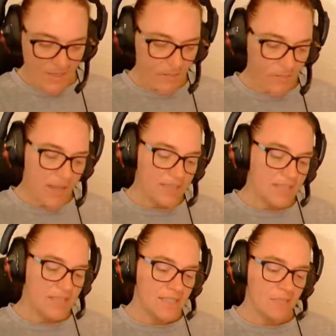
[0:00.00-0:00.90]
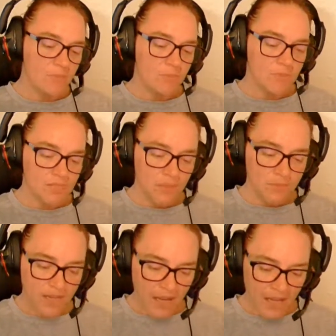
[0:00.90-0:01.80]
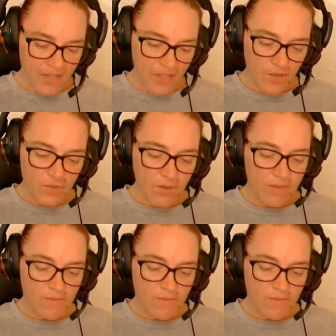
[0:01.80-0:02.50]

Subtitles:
Come back this minute and put something on you.